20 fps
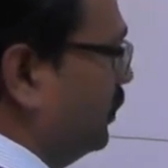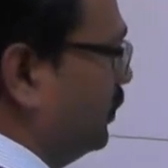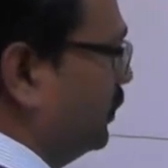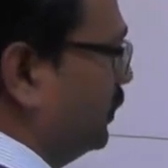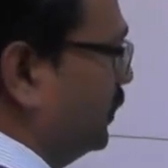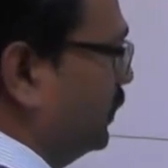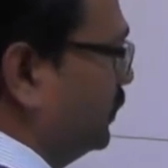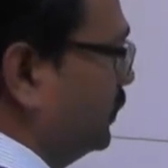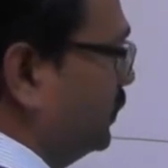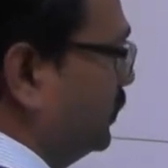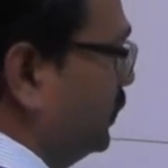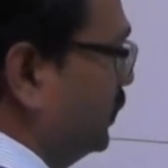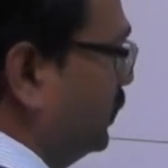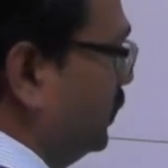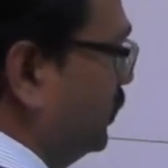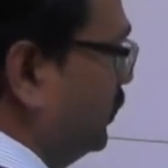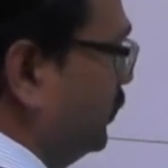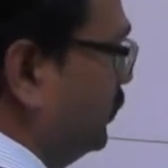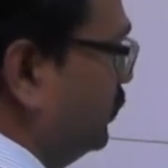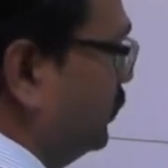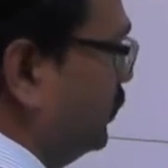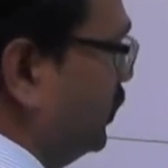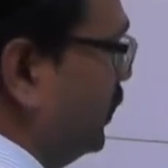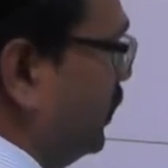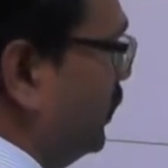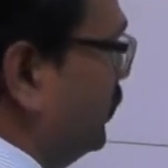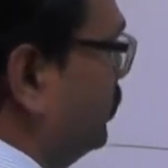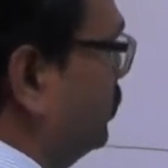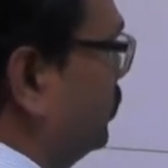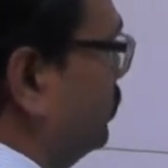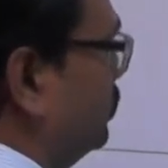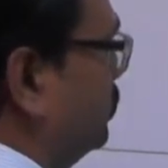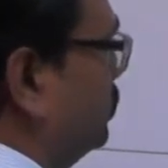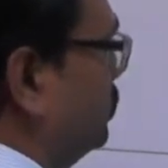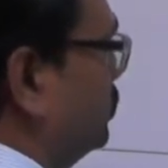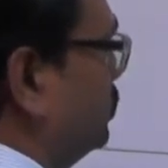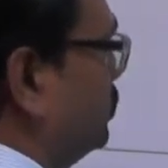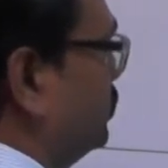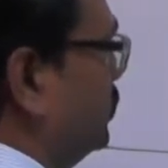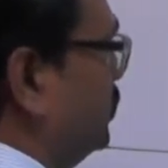right, you have
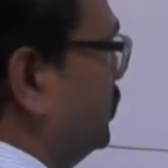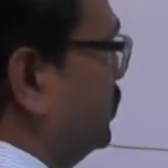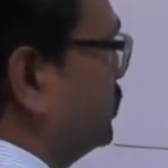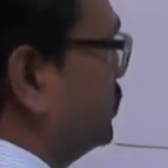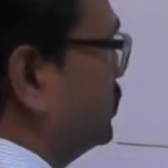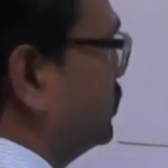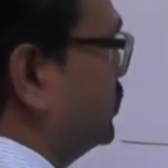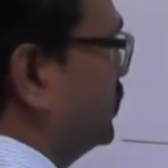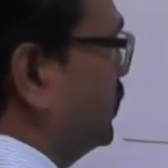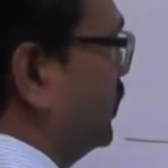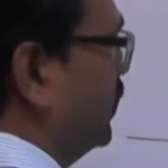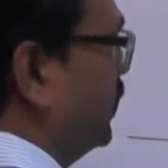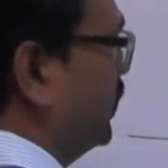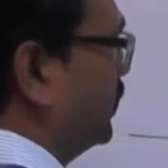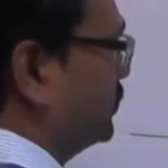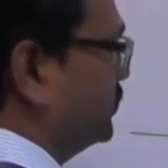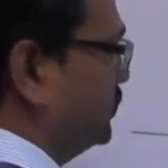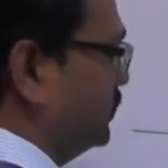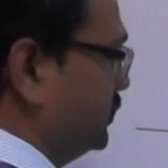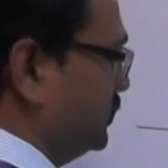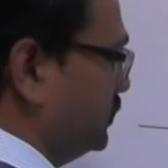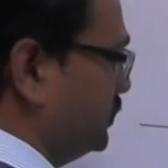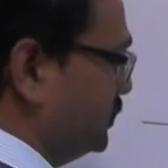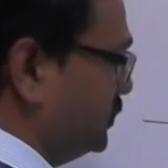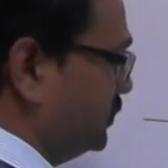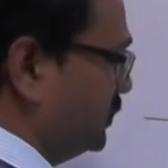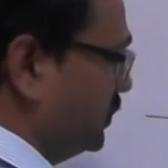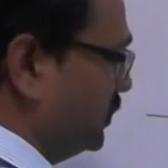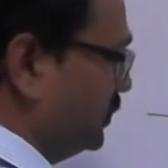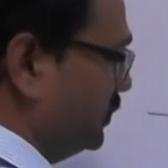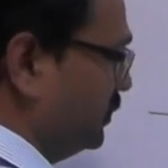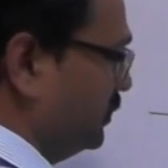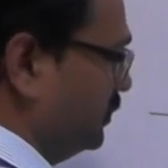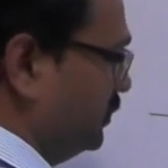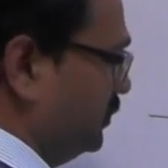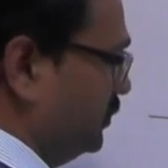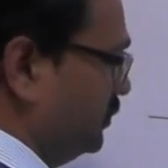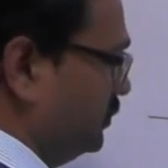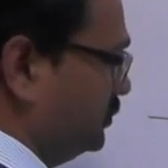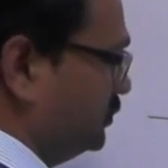this axis
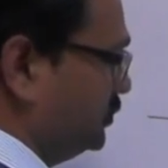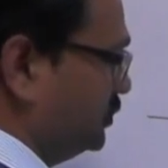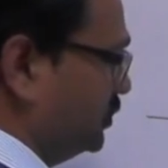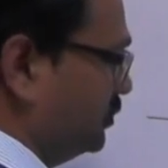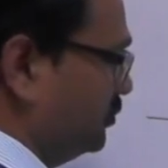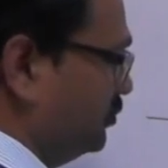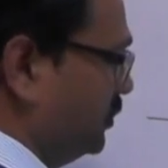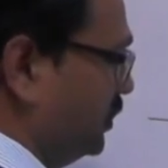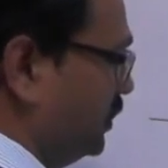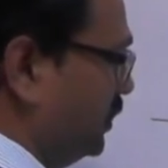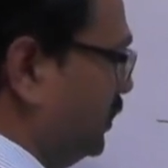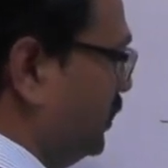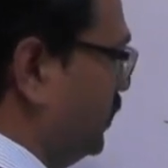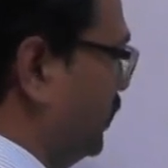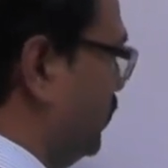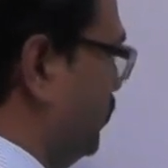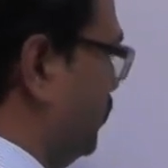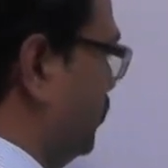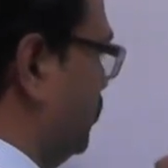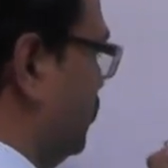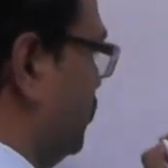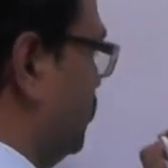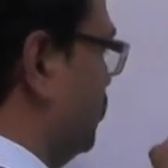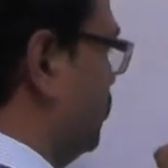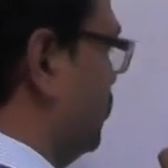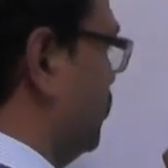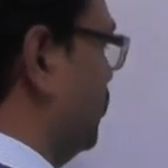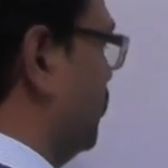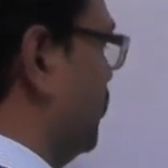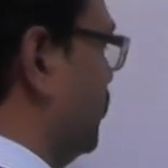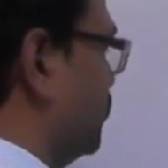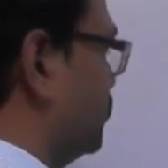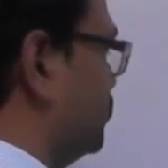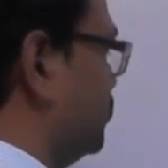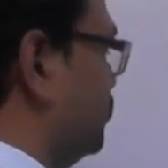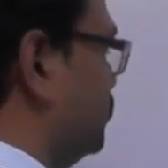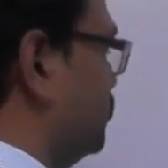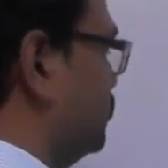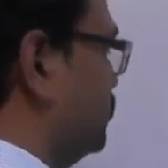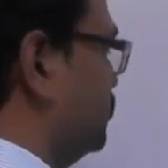sigma real
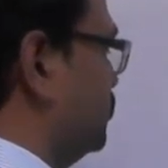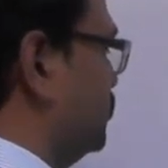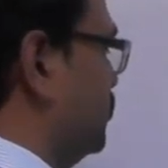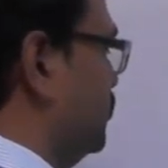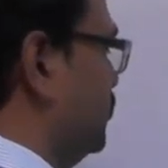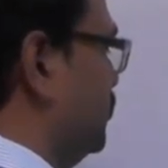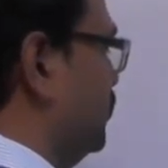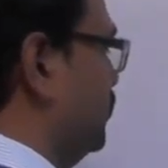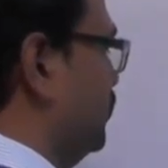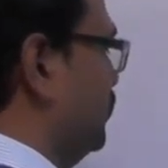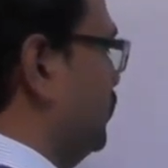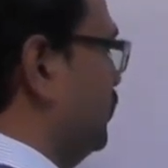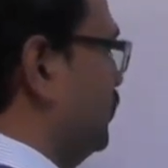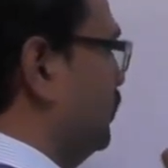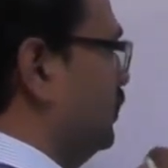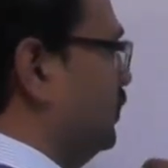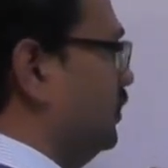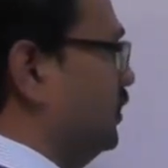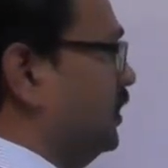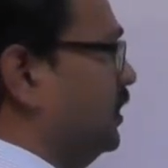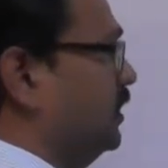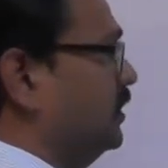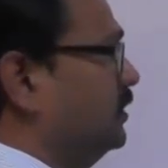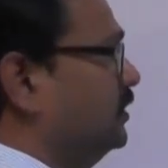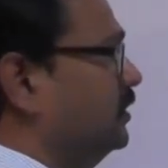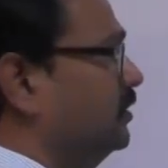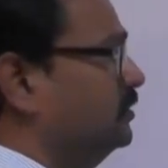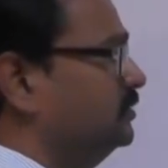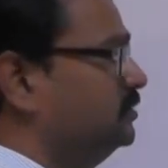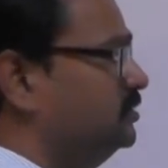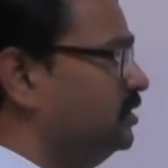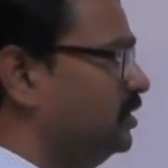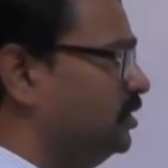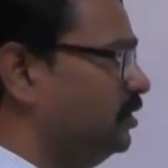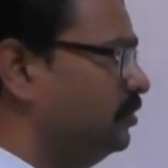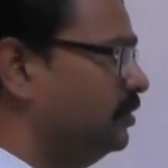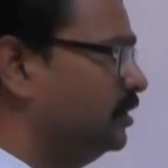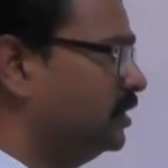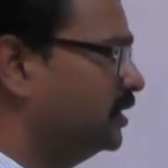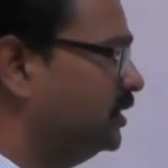axis and j
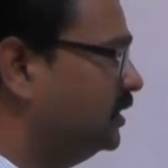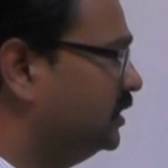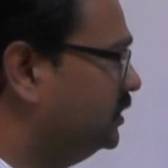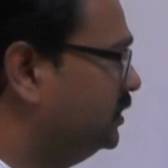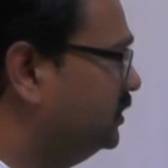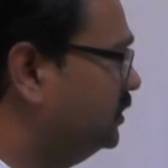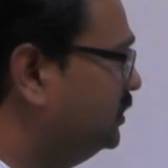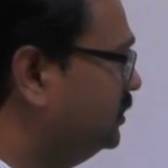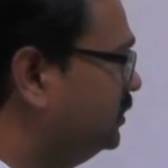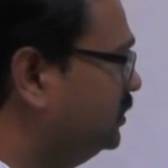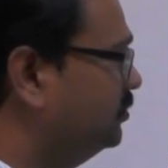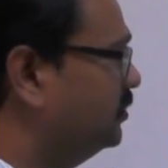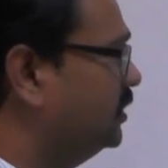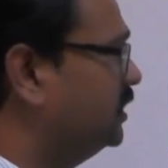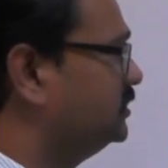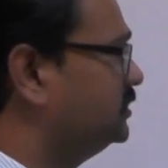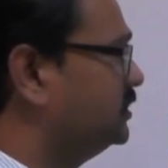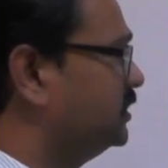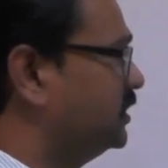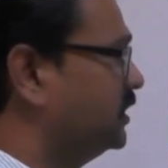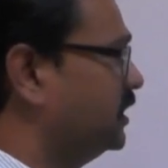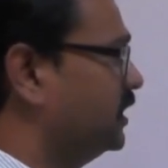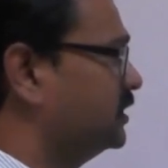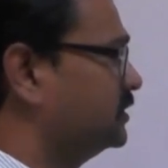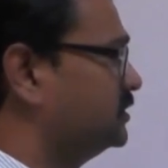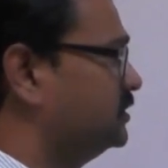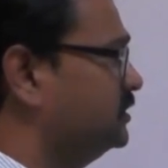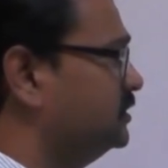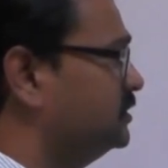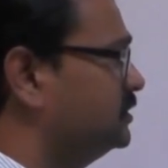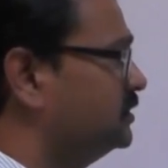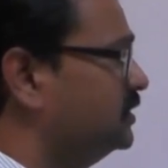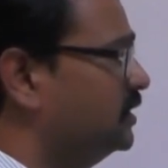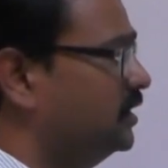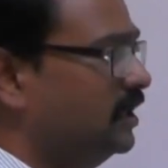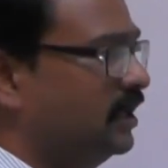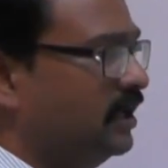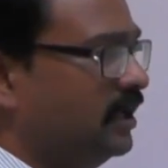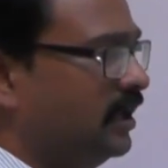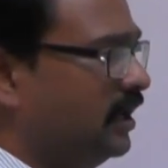omega the imaginary axis,
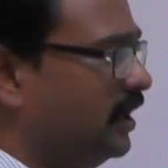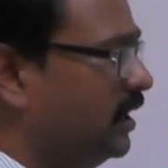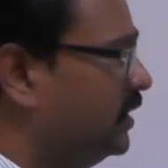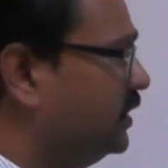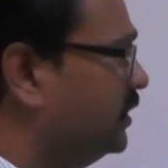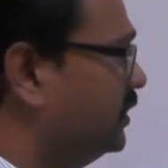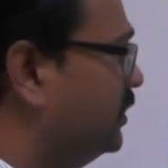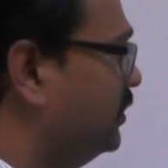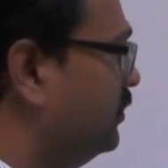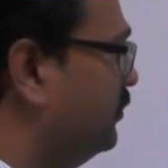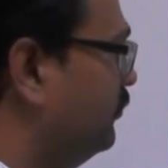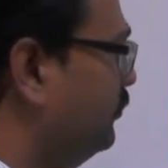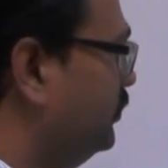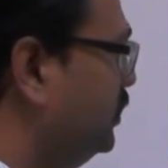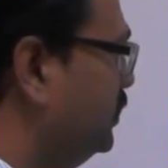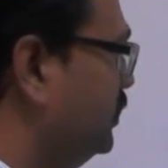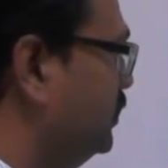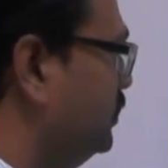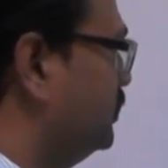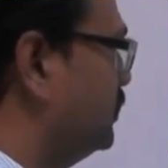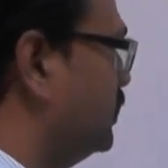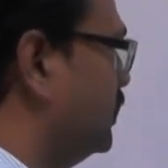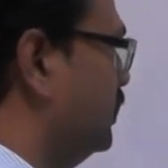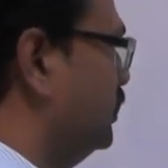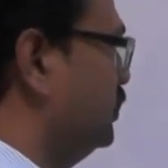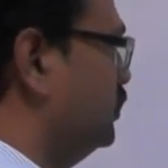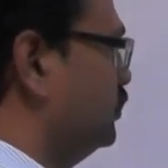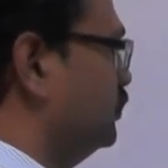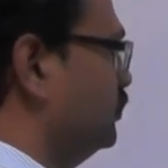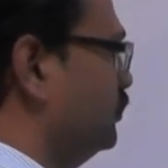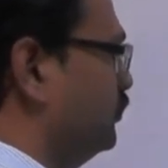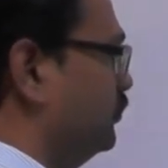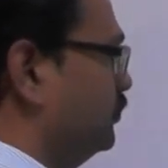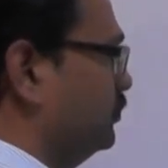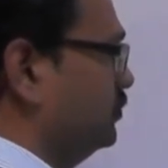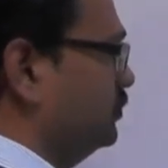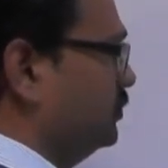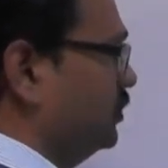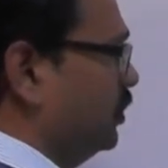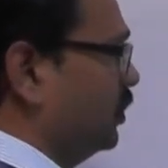and we try to
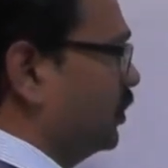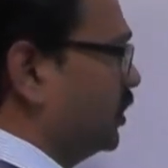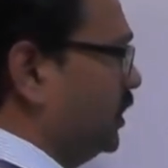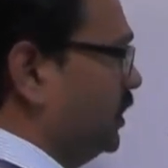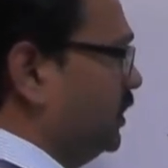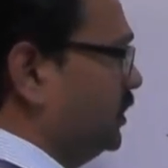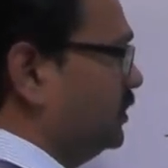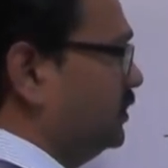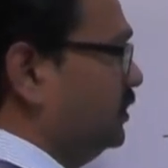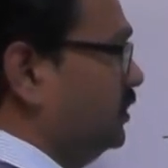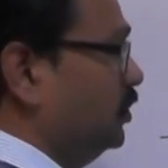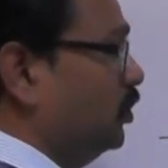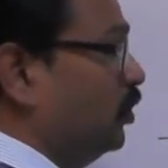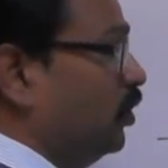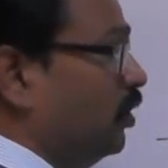locate the